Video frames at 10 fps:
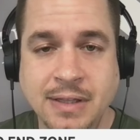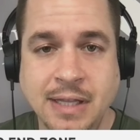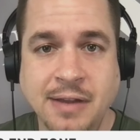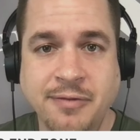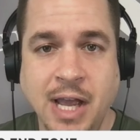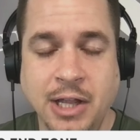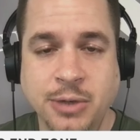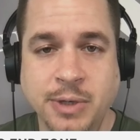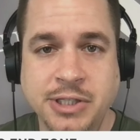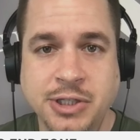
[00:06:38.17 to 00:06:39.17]
that they
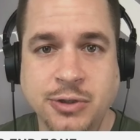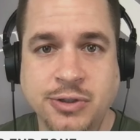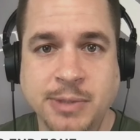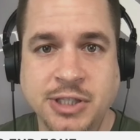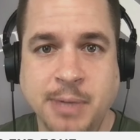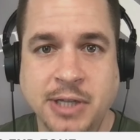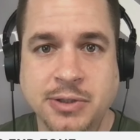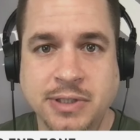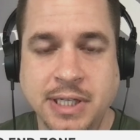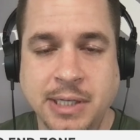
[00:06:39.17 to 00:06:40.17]
value,
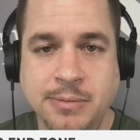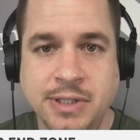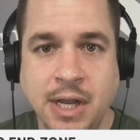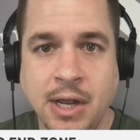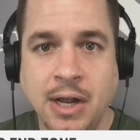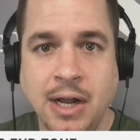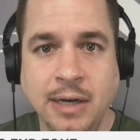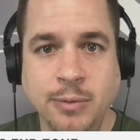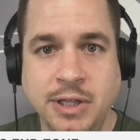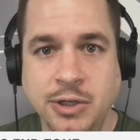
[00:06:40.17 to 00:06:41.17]
special teams.
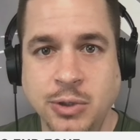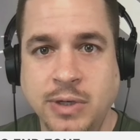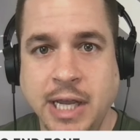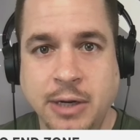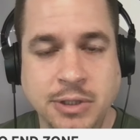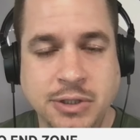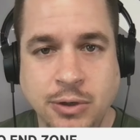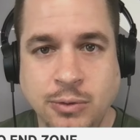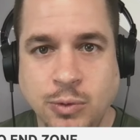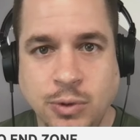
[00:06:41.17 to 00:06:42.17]
And with the new kick
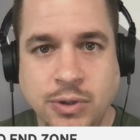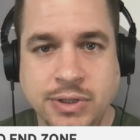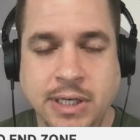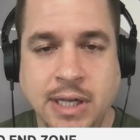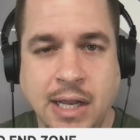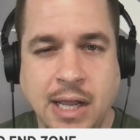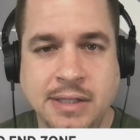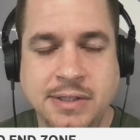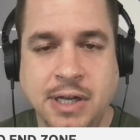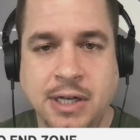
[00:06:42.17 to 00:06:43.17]
return rules
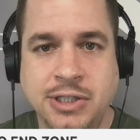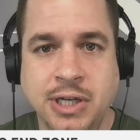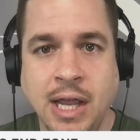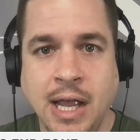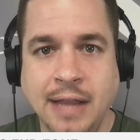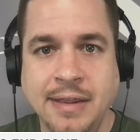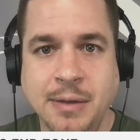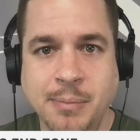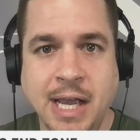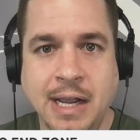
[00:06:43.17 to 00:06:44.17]
and such, I
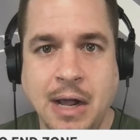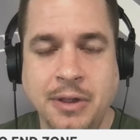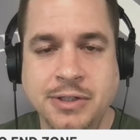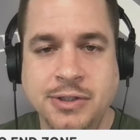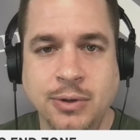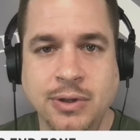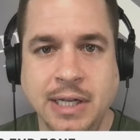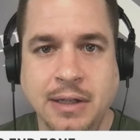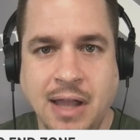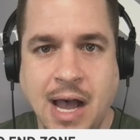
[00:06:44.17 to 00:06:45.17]
think Mac Hollins
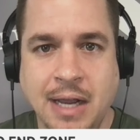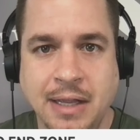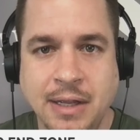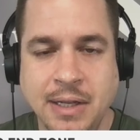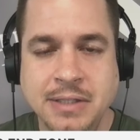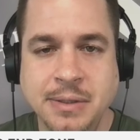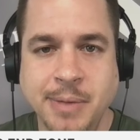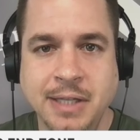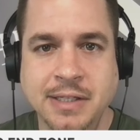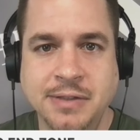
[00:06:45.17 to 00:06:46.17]
certainly a lock to
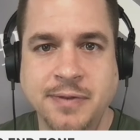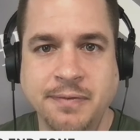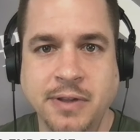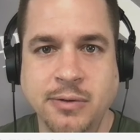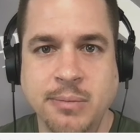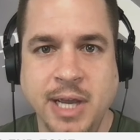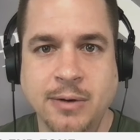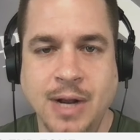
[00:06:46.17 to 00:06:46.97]
make this 53-man